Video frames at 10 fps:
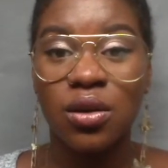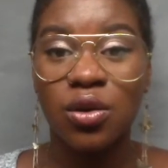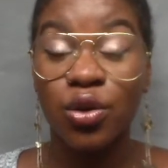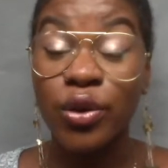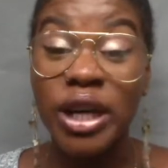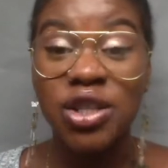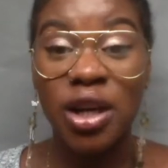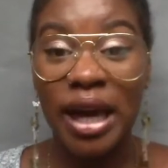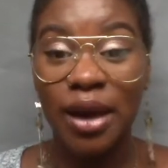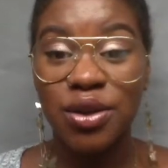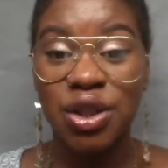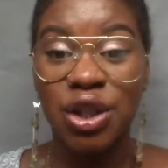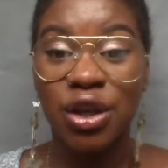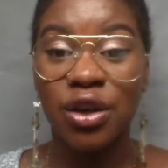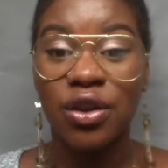or reaching out to
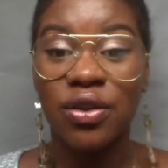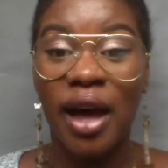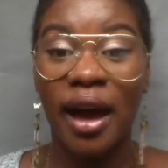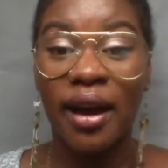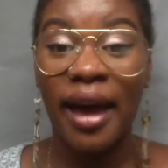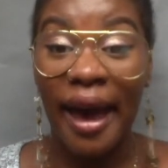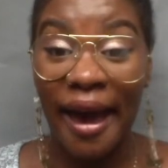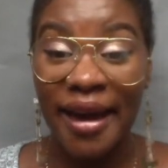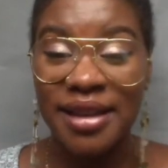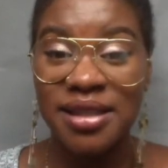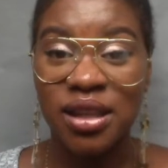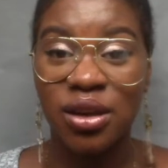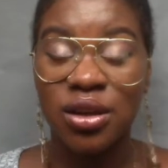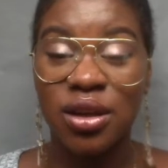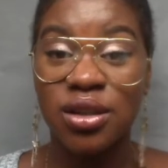you that cares
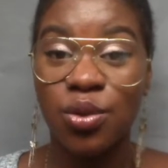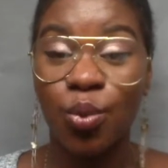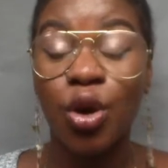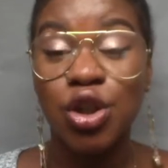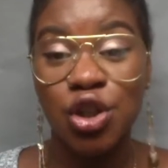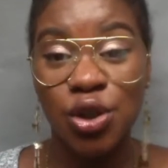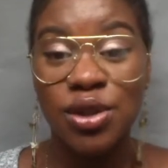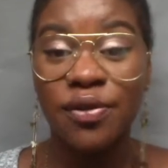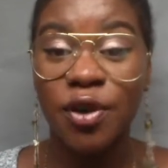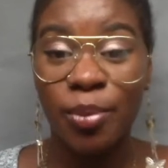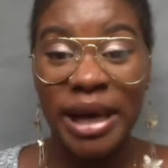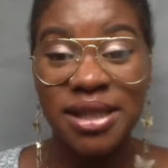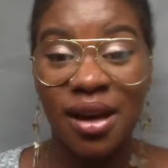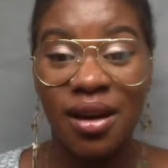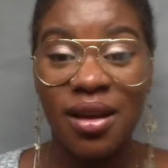and wants you to feel
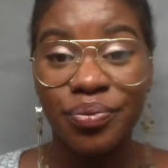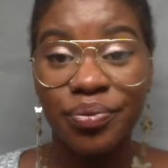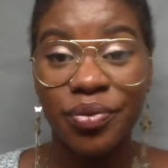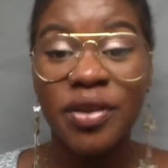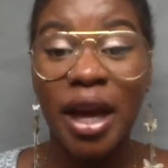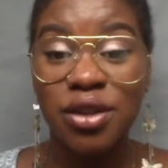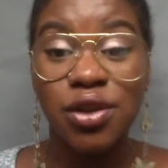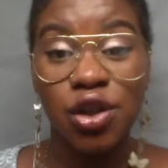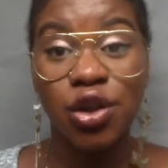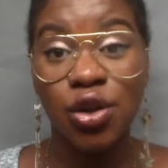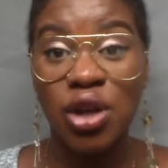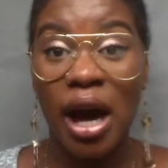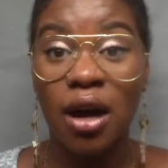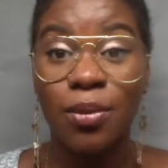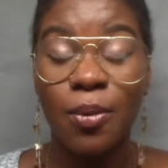better, that's a huge
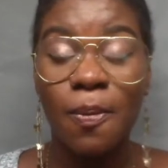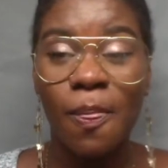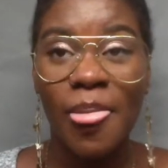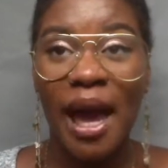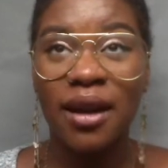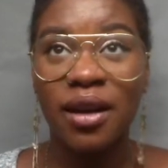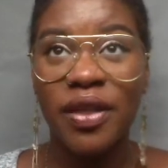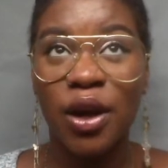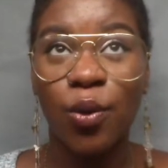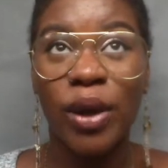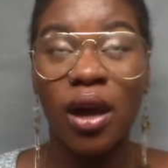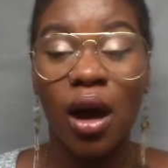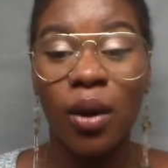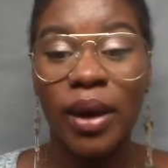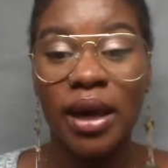help. And I think we
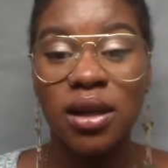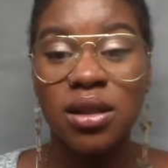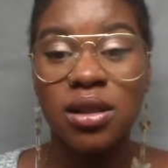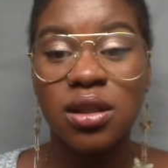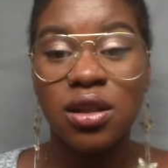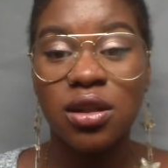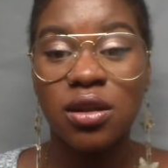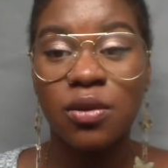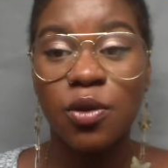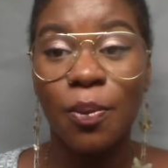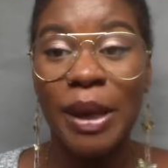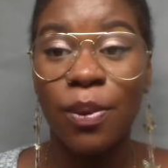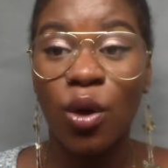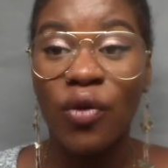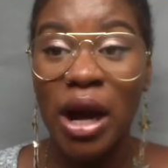owe it to the
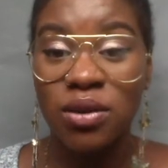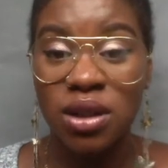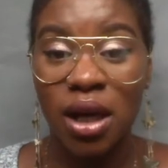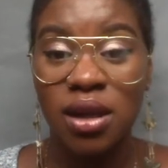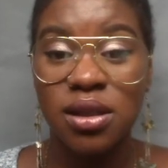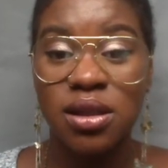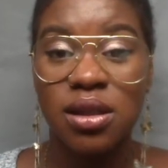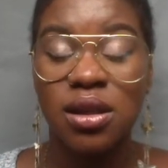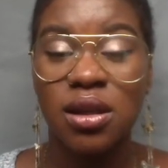people around us